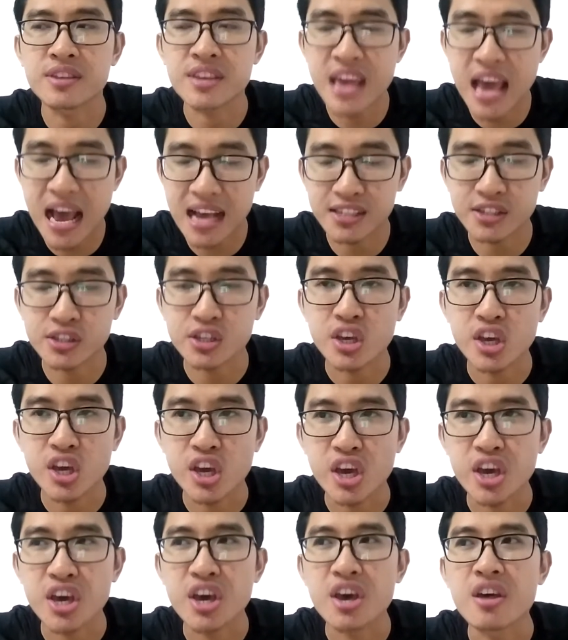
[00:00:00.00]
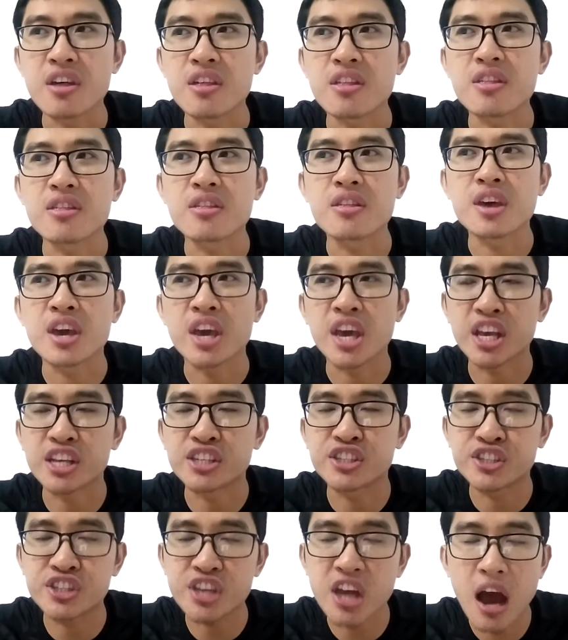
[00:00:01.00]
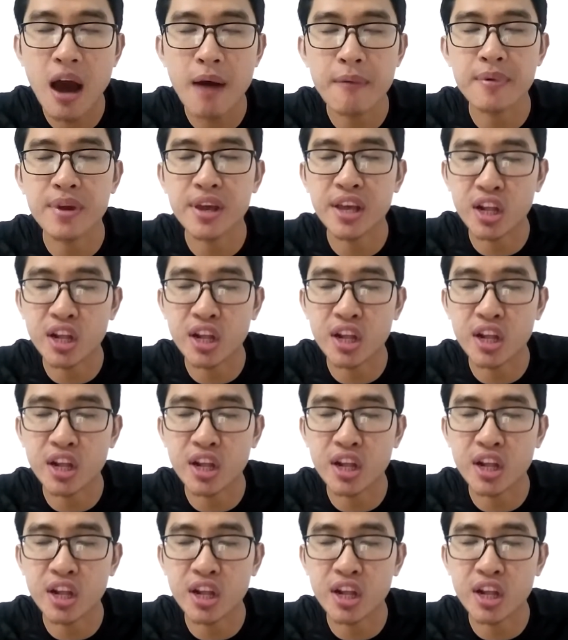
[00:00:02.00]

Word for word: yes his job